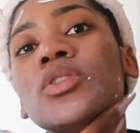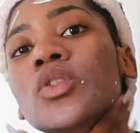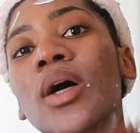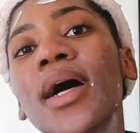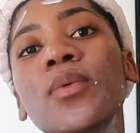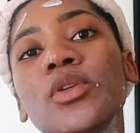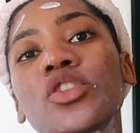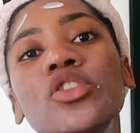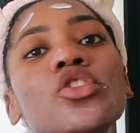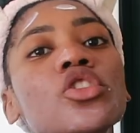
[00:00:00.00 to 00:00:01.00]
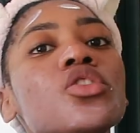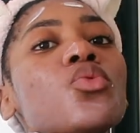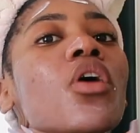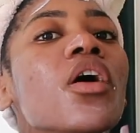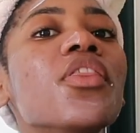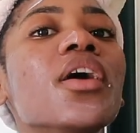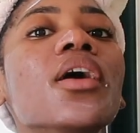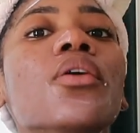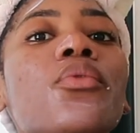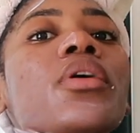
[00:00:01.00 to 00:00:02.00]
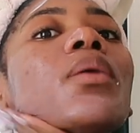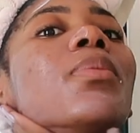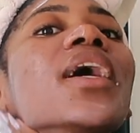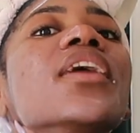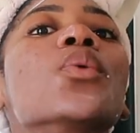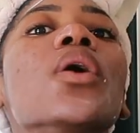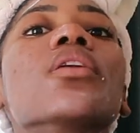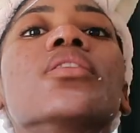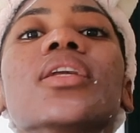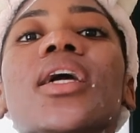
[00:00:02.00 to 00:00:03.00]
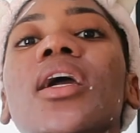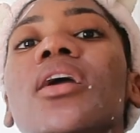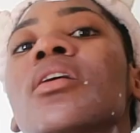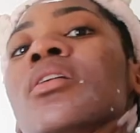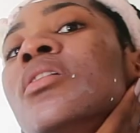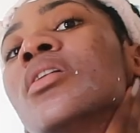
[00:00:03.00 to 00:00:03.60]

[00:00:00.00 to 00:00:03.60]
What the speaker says: So I would just rather reapply throughout the day.